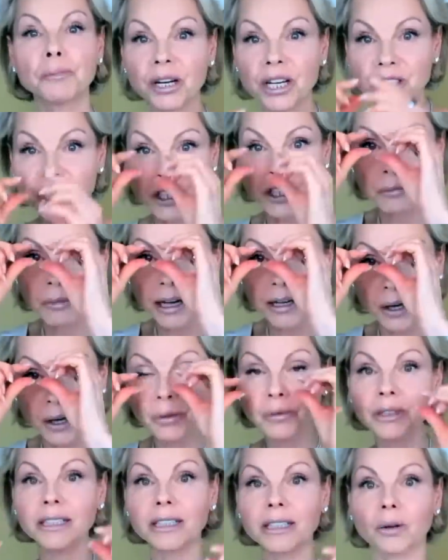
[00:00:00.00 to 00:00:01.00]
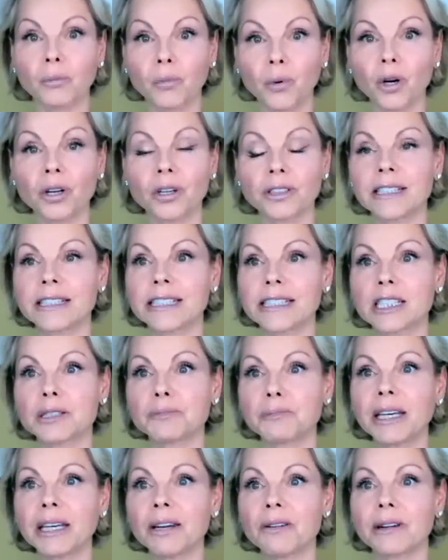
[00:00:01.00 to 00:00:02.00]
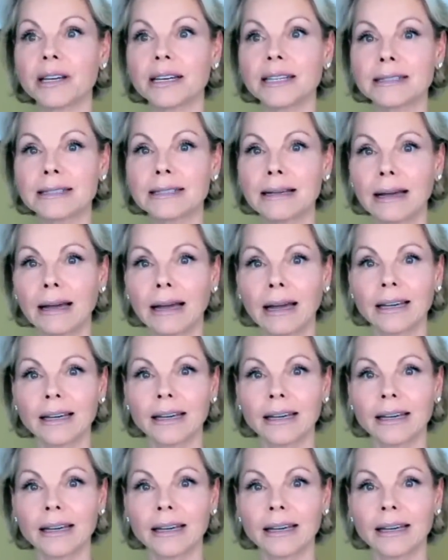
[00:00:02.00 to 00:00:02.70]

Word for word: the pressure in my own little world and experience.